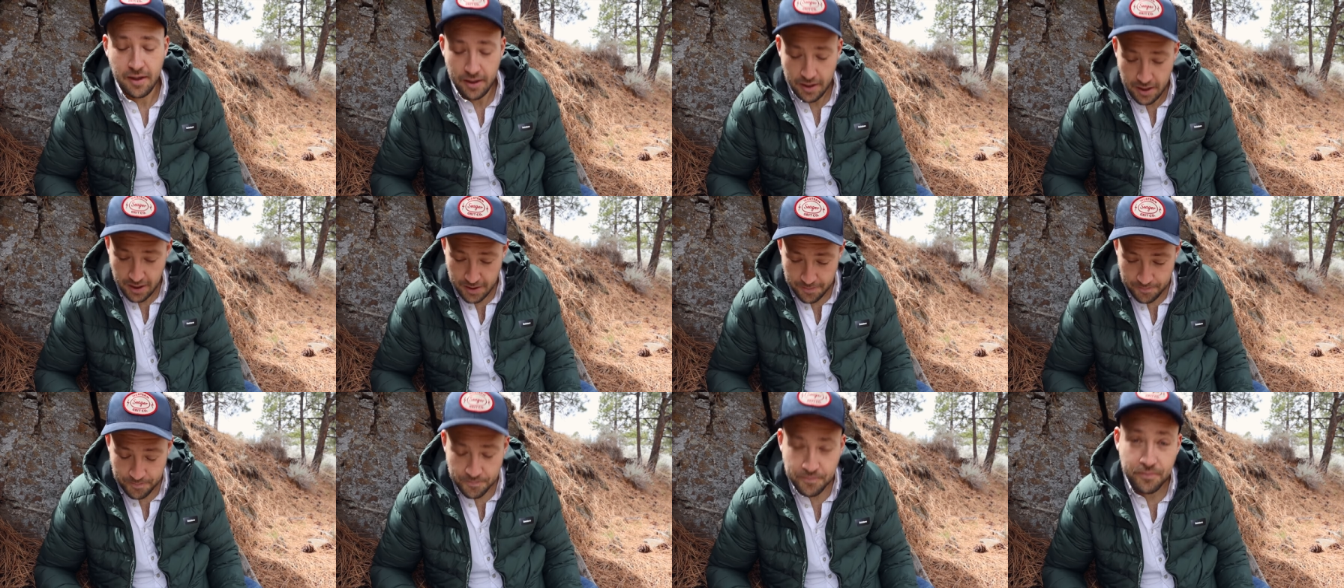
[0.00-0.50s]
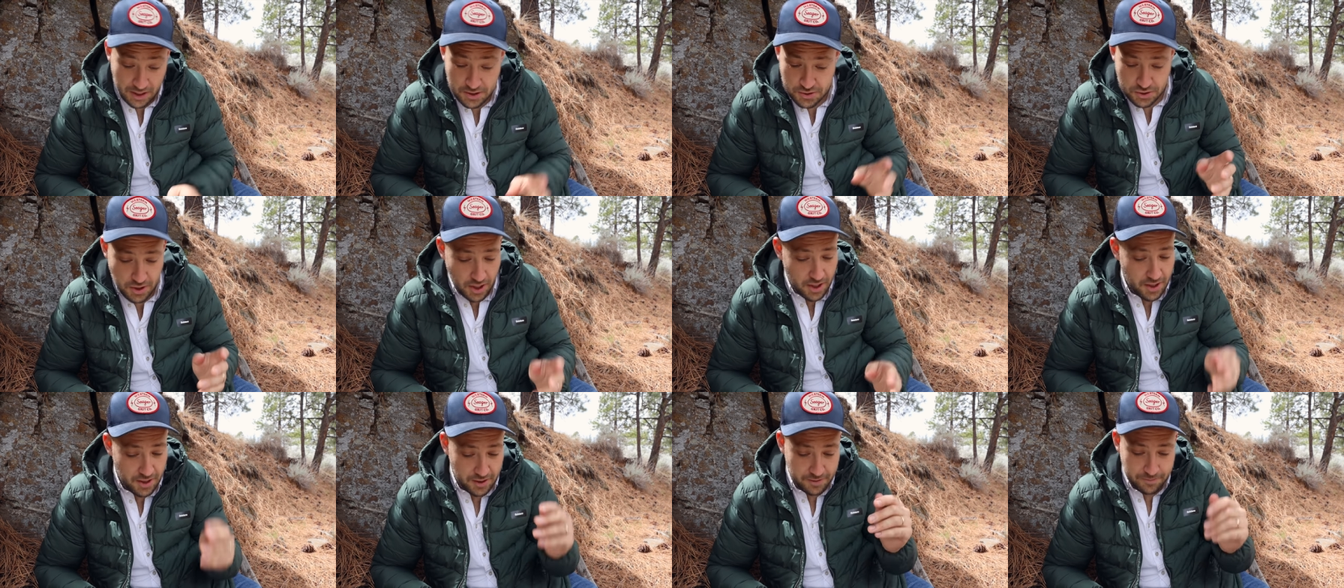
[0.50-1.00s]
Um,
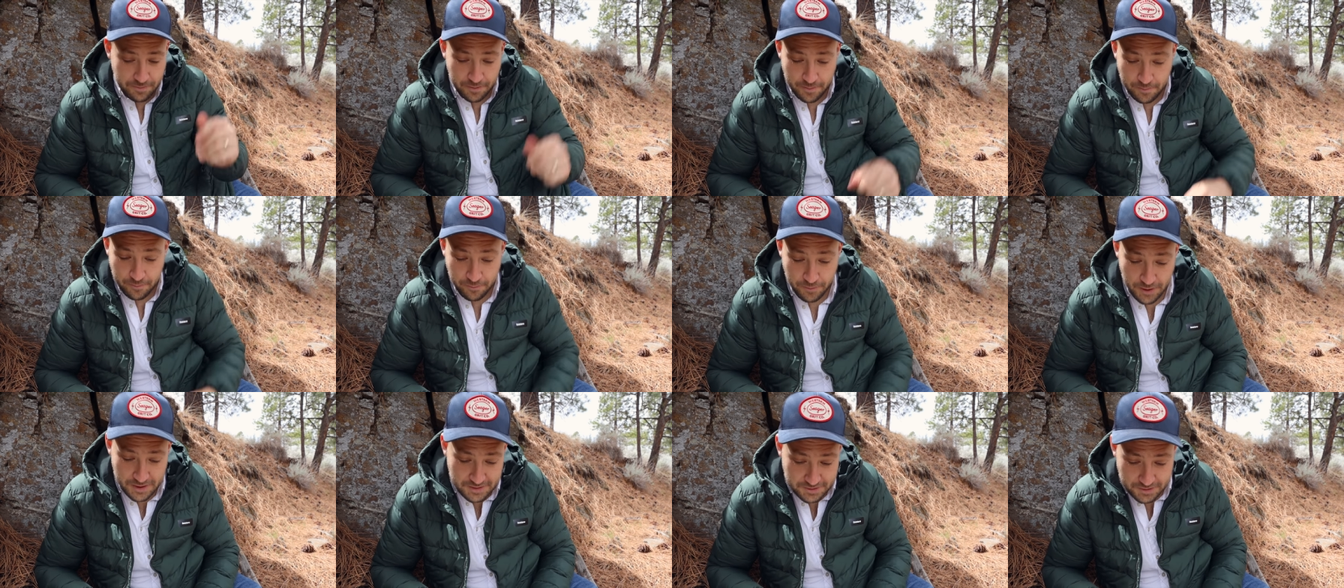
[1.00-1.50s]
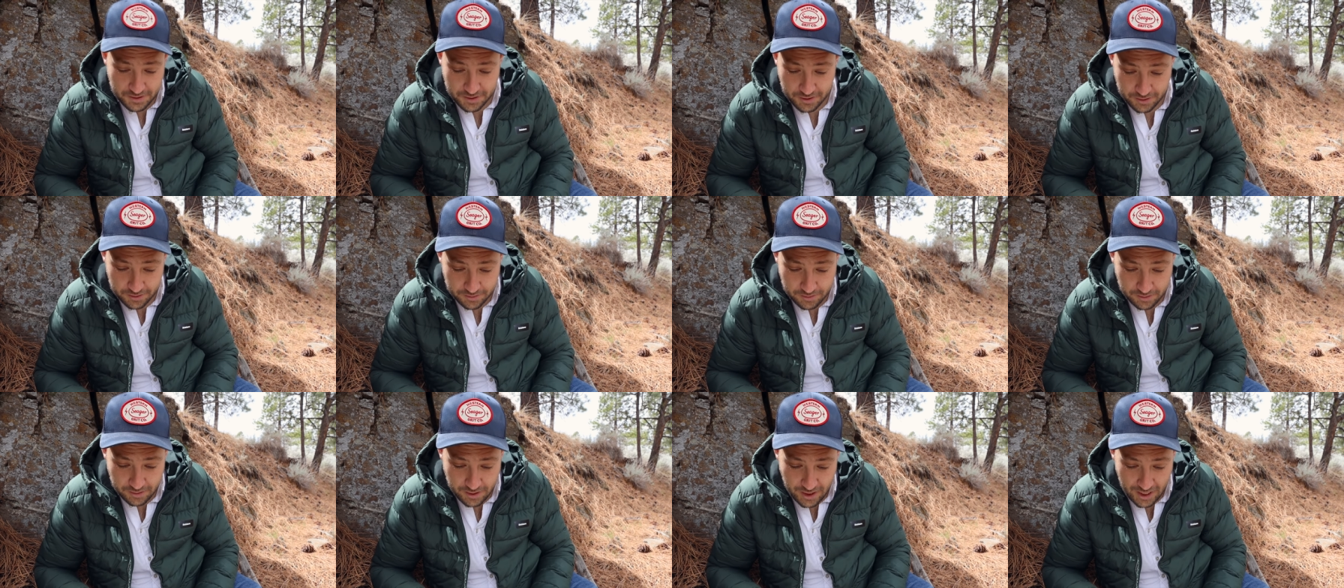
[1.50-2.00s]
Don from
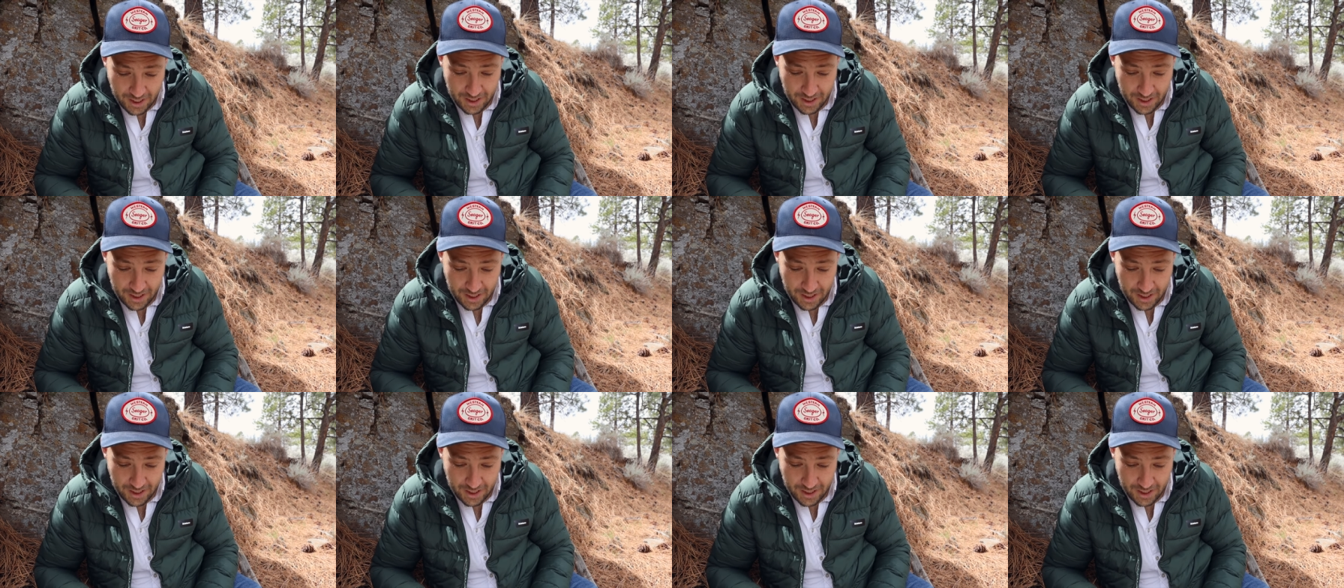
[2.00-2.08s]
Fresno